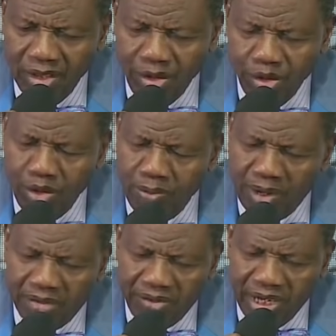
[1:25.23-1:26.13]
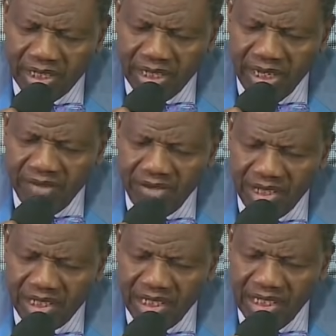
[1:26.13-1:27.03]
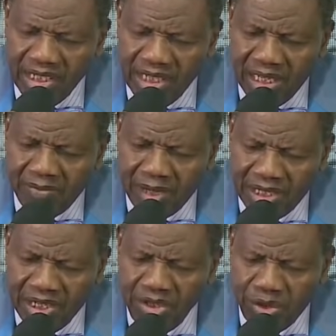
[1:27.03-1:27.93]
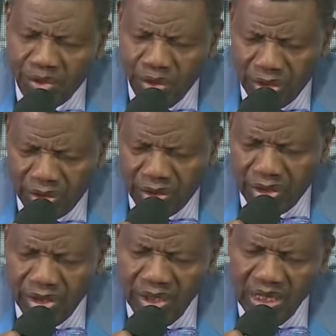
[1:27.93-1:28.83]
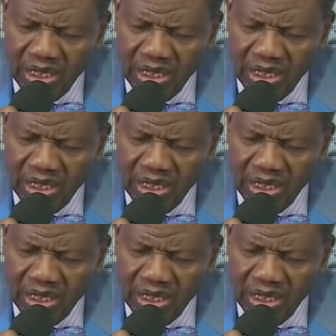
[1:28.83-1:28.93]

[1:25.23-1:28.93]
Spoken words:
you will perfect everything that pertains to us.